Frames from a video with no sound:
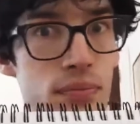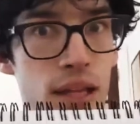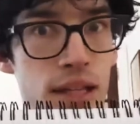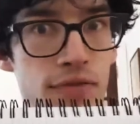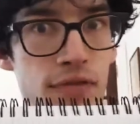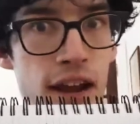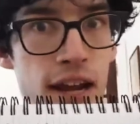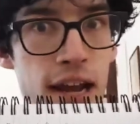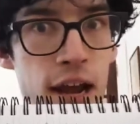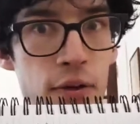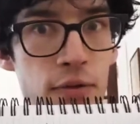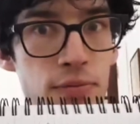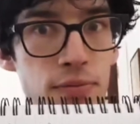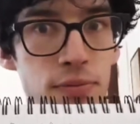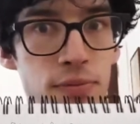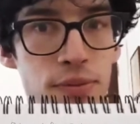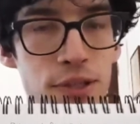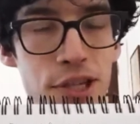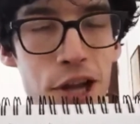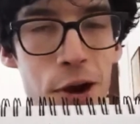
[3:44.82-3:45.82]
Let's find out.
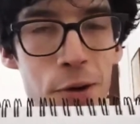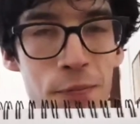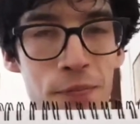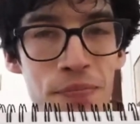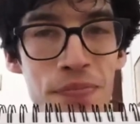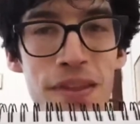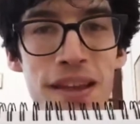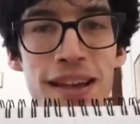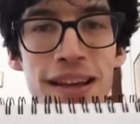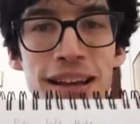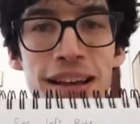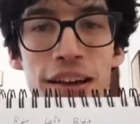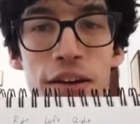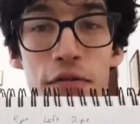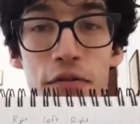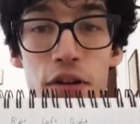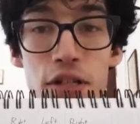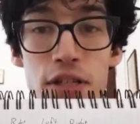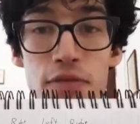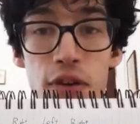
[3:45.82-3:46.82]
So,
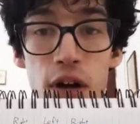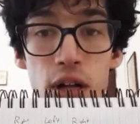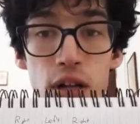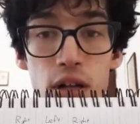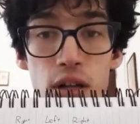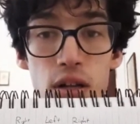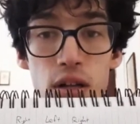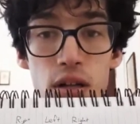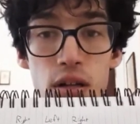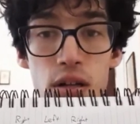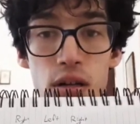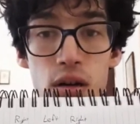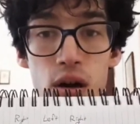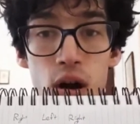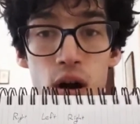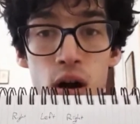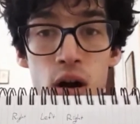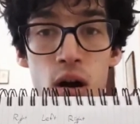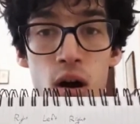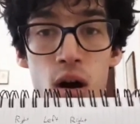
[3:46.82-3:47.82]
first of all
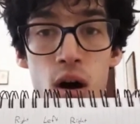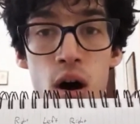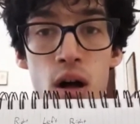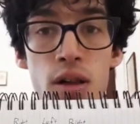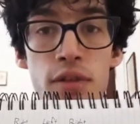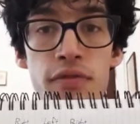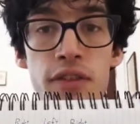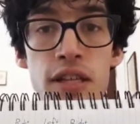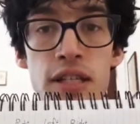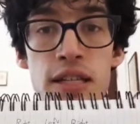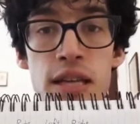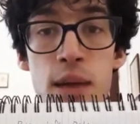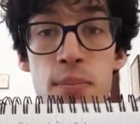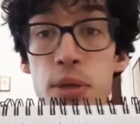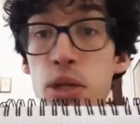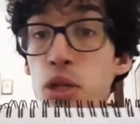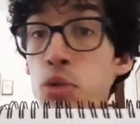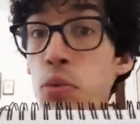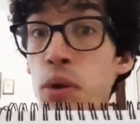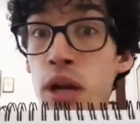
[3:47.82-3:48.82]
of these
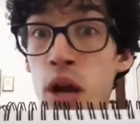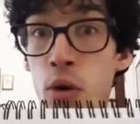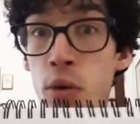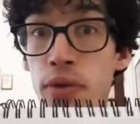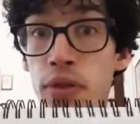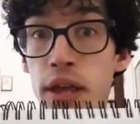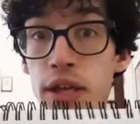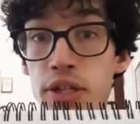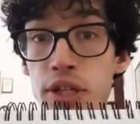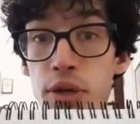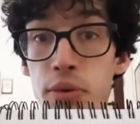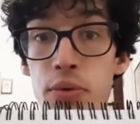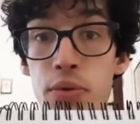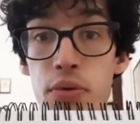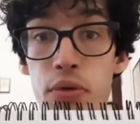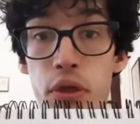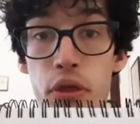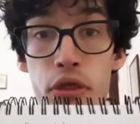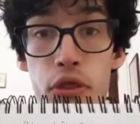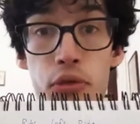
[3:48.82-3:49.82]
numbers, we know what they do. The